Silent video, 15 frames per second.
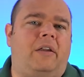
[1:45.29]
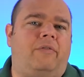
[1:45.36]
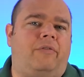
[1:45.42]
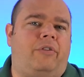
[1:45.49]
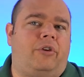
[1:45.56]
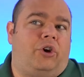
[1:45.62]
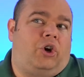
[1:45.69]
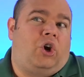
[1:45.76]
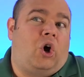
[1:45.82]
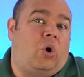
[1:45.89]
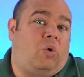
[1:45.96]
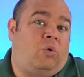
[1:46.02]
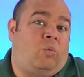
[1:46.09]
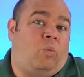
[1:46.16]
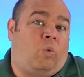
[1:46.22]
of the
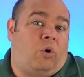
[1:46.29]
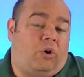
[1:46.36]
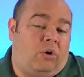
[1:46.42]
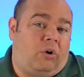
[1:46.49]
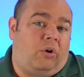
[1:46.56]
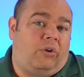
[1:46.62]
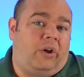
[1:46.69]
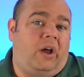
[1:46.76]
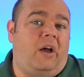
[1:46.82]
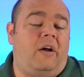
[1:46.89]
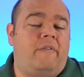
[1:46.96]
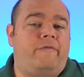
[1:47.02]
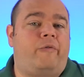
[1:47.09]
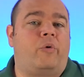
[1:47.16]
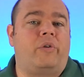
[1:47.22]
known world
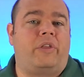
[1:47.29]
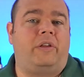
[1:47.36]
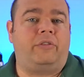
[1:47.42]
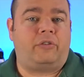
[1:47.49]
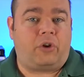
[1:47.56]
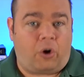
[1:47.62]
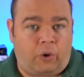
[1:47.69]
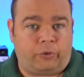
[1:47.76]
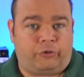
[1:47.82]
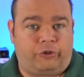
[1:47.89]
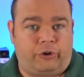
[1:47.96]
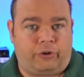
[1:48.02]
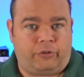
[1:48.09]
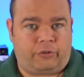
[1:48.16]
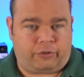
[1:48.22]
for these
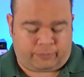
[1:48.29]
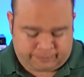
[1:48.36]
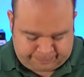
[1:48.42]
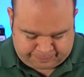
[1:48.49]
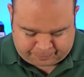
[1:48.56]
cultures.